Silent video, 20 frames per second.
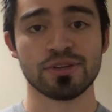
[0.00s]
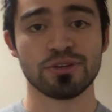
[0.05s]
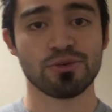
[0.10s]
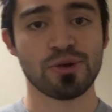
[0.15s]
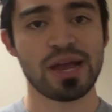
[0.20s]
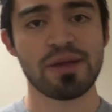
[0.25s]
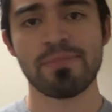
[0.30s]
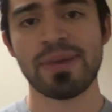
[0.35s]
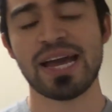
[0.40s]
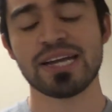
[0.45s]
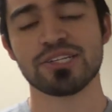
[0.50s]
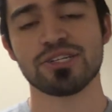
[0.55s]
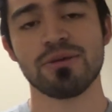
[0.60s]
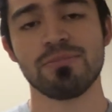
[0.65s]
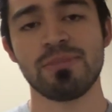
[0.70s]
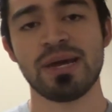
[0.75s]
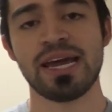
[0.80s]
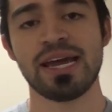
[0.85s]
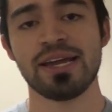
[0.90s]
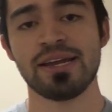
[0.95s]
Great
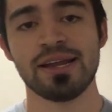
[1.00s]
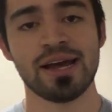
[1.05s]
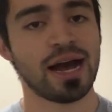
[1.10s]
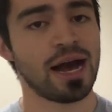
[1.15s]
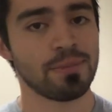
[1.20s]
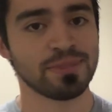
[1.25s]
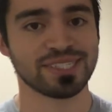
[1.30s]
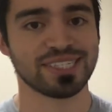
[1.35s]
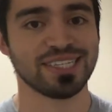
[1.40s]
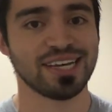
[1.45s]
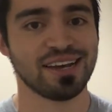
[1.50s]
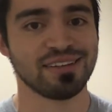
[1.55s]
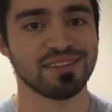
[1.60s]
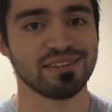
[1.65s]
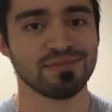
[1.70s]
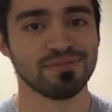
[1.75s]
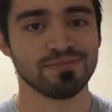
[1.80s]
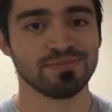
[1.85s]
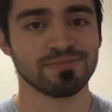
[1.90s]
matchup made. I'm excited.